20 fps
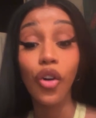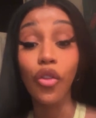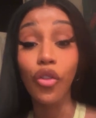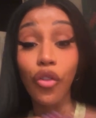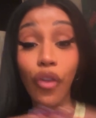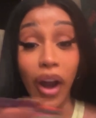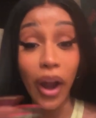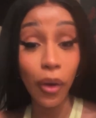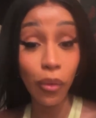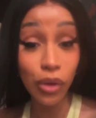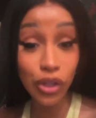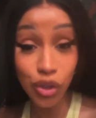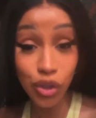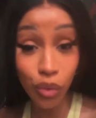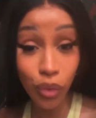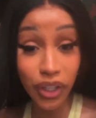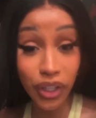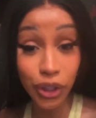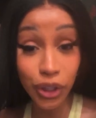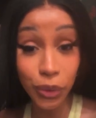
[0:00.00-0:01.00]
Write what
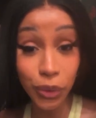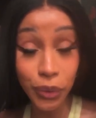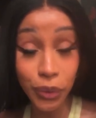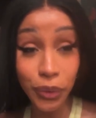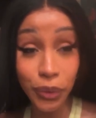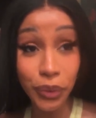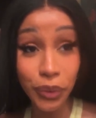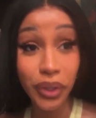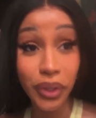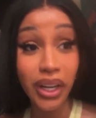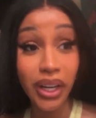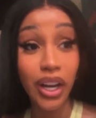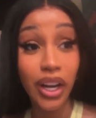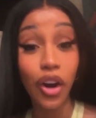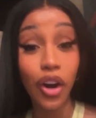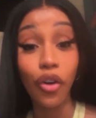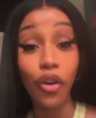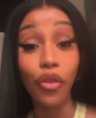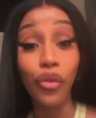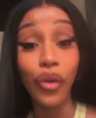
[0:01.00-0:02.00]
you want to do.
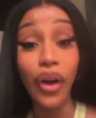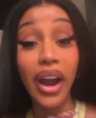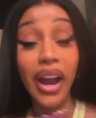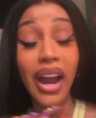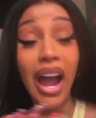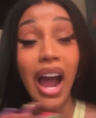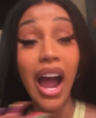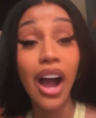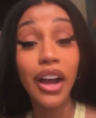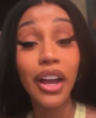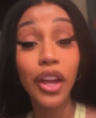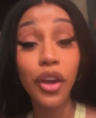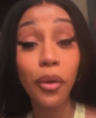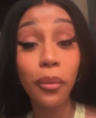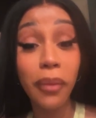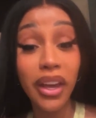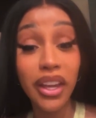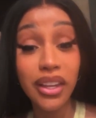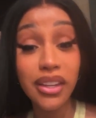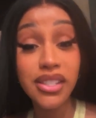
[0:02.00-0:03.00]
Write how can
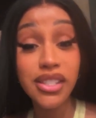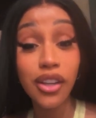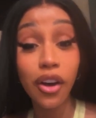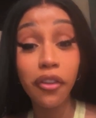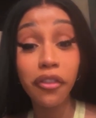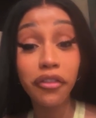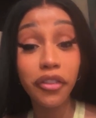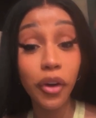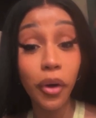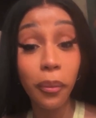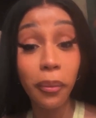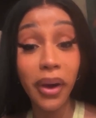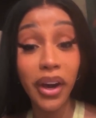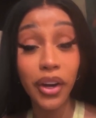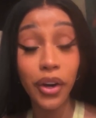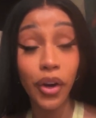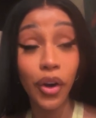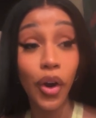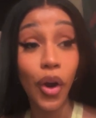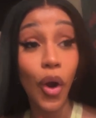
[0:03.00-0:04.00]
you make yourself feel
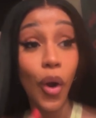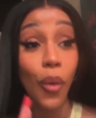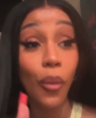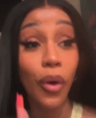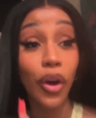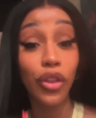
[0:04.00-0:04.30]
better,